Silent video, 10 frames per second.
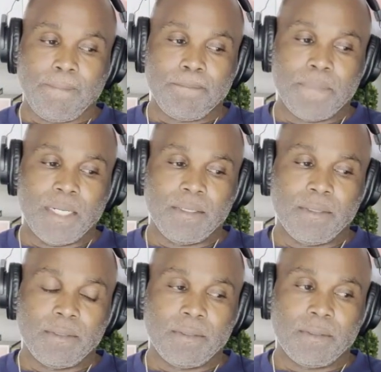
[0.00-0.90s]
But
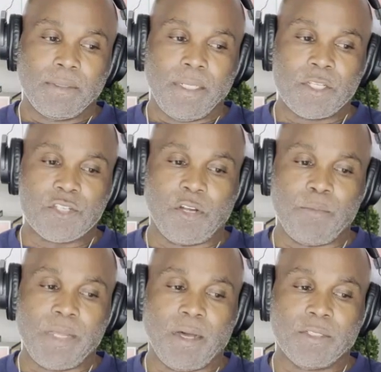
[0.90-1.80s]
it
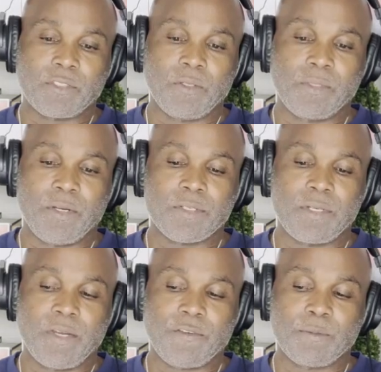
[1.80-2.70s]
showed me also there's a
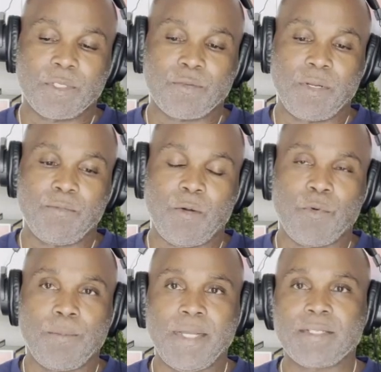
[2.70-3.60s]
difference between what
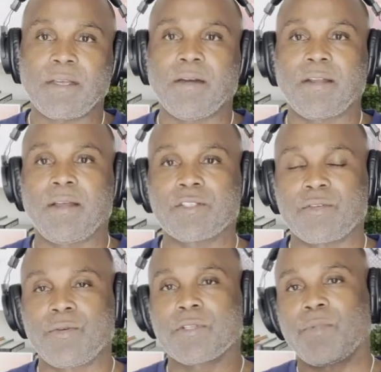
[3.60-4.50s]
we're being taught in our
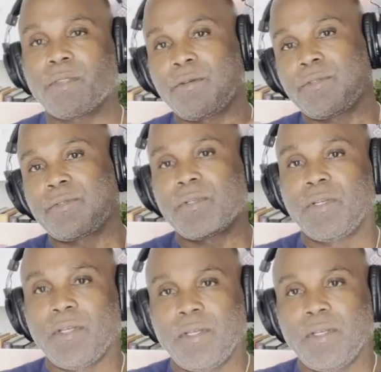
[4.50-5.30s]
schools and what those